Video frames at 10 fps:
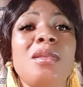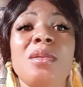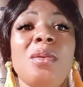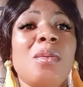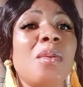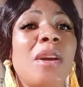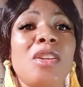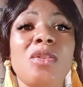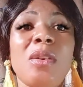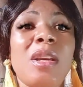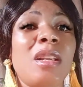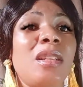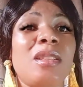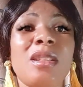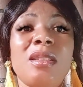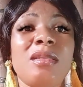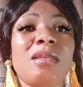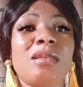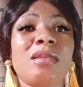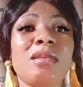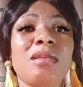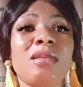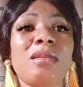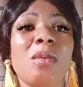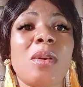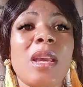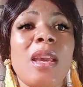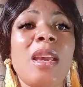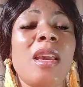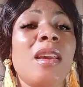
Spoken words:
you no go enjoy anything. Okay,